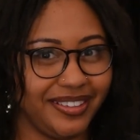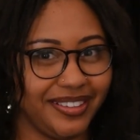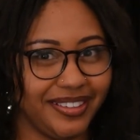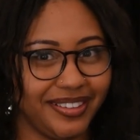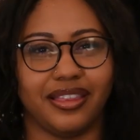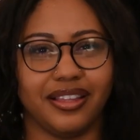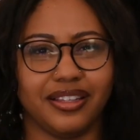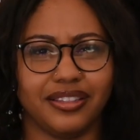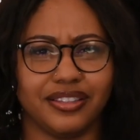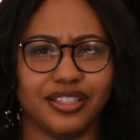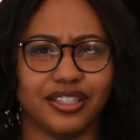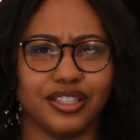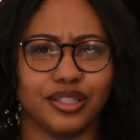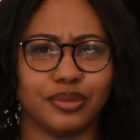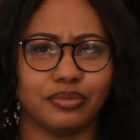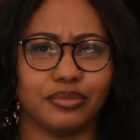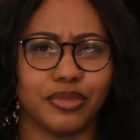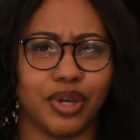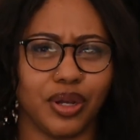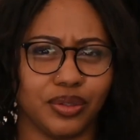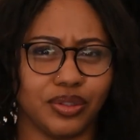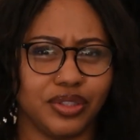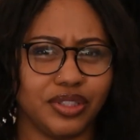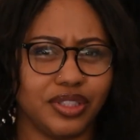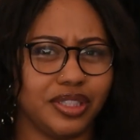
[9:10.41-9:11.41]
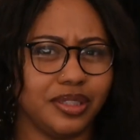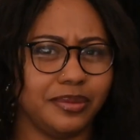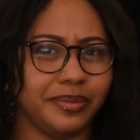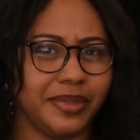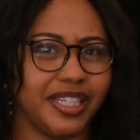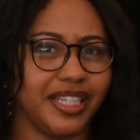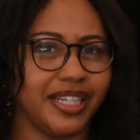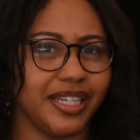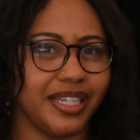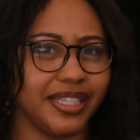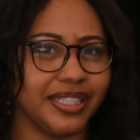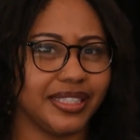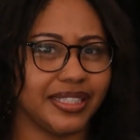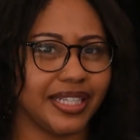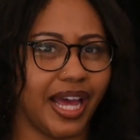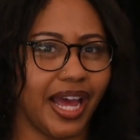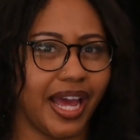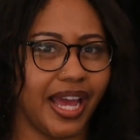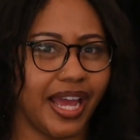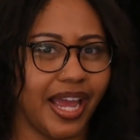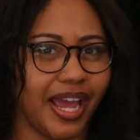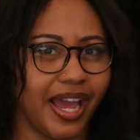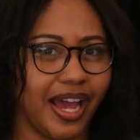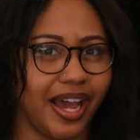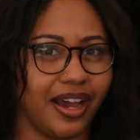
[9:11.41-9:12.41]
This is mostly because
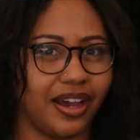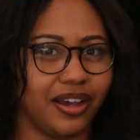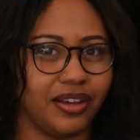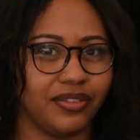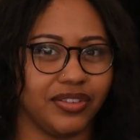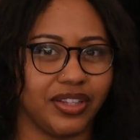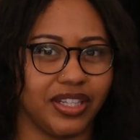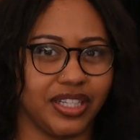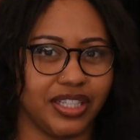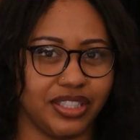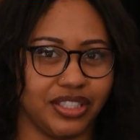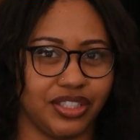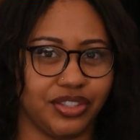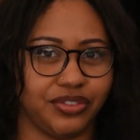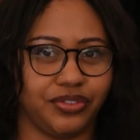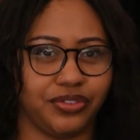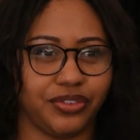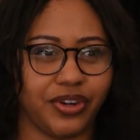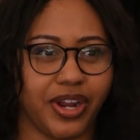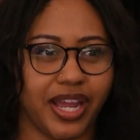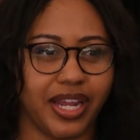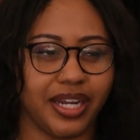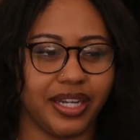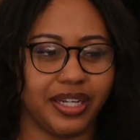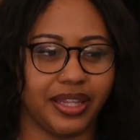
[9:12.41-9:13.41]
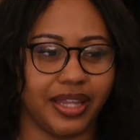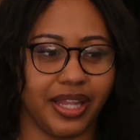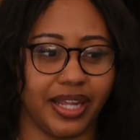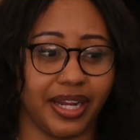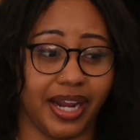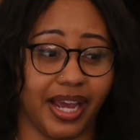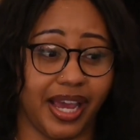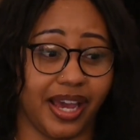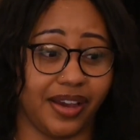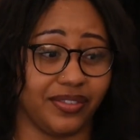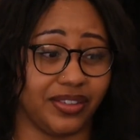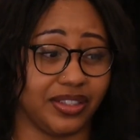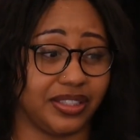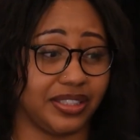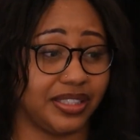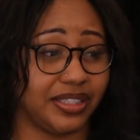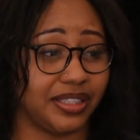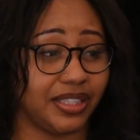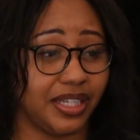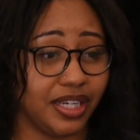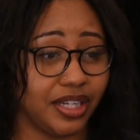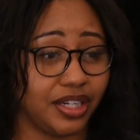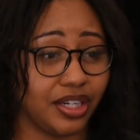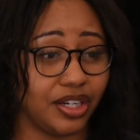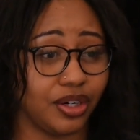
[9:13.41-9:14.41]
I have this friend that I haven't
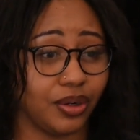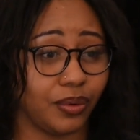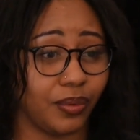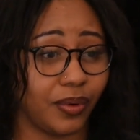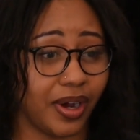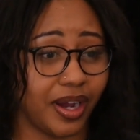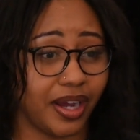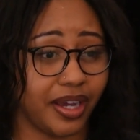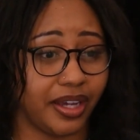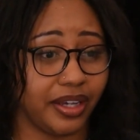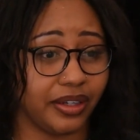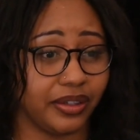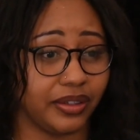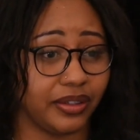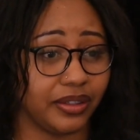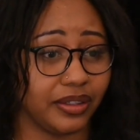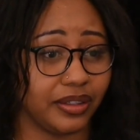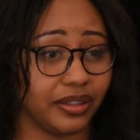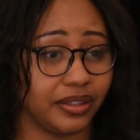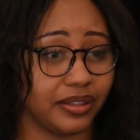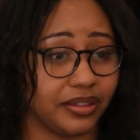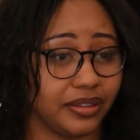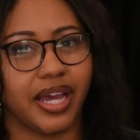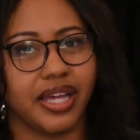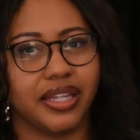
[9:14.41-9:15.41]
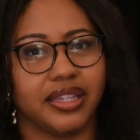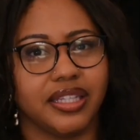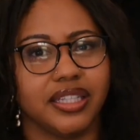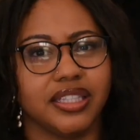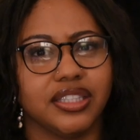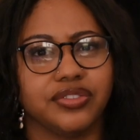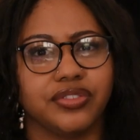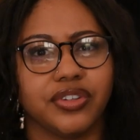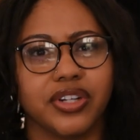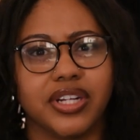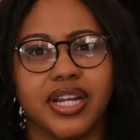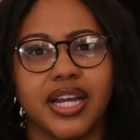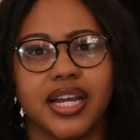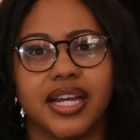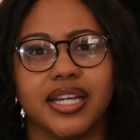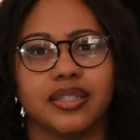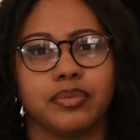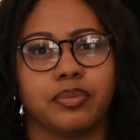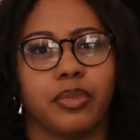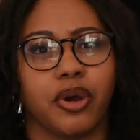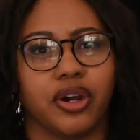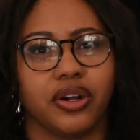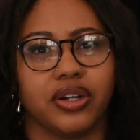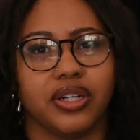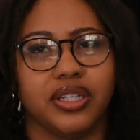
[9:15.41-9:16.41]
seen in a while and this friend has
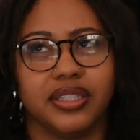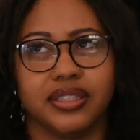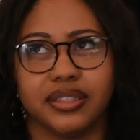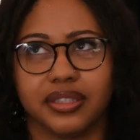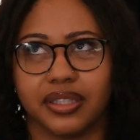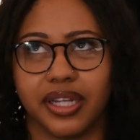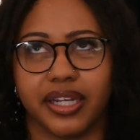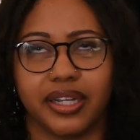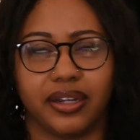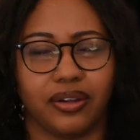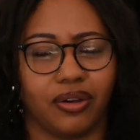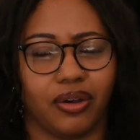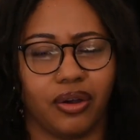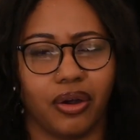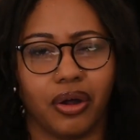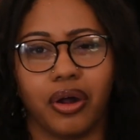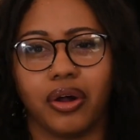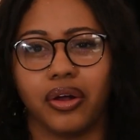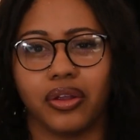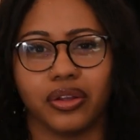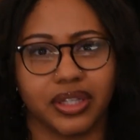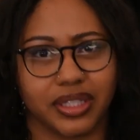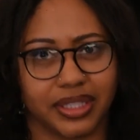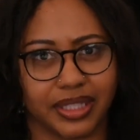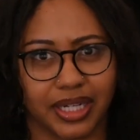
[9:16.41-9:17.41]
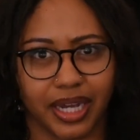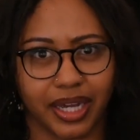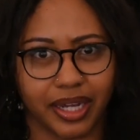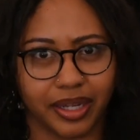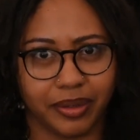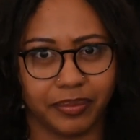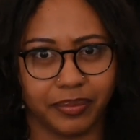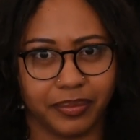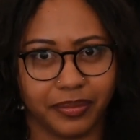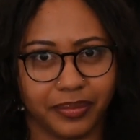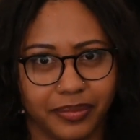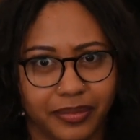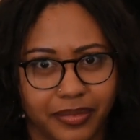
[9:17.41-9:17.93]
parties like all the time.